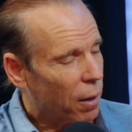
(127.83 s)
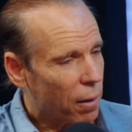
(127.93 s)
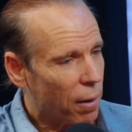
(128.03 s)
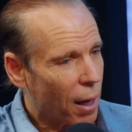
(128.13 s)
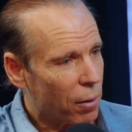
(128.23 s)

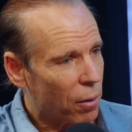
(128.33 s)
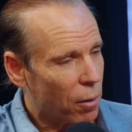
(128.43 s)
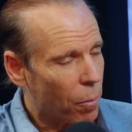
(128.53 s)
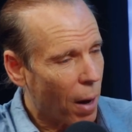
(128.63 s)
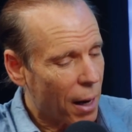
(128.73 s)
that
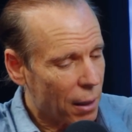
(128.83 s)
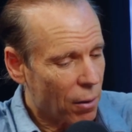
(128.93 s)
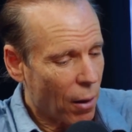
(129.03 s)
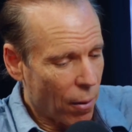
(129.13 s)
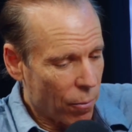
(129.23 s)
the
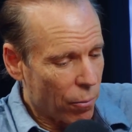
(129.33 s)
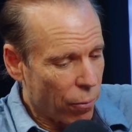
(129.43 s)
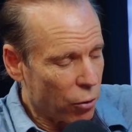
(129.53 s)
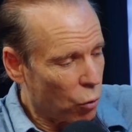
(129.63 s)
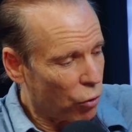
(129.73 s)
body
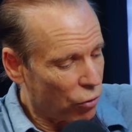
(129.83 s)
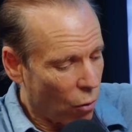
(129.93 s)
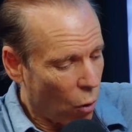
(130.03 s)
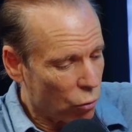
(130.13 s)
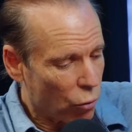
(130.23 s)
produces
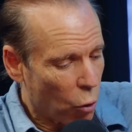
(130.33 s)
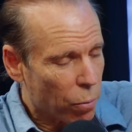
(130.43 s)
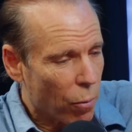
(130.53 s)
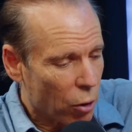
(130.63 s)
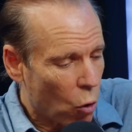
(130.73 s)
our own
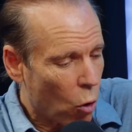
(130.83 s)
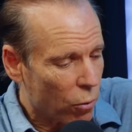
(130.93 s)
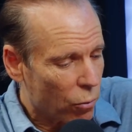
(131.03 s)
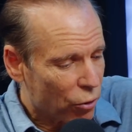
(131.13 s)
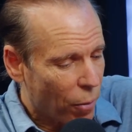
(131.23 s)
growth-promoting
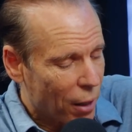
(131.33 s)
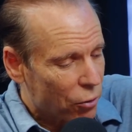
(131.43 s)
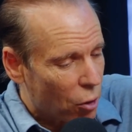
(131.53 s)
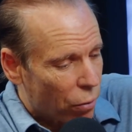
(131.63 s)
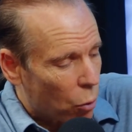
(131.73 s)
hormone in
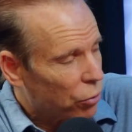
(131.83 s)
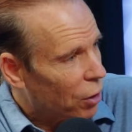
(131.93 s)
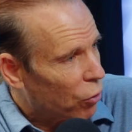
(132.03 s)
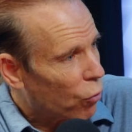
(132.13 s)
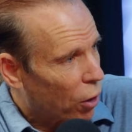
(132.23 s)
response to the
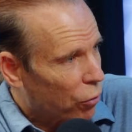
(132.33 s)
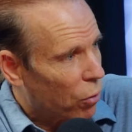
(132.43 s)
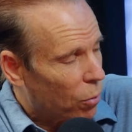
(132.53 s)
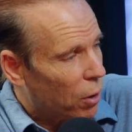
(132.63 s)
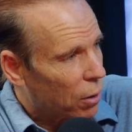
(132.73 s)
protein structure
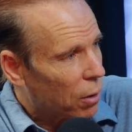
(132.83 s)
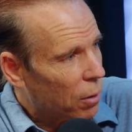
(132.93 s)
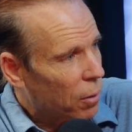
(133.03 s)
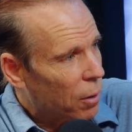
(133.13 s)
of the milk.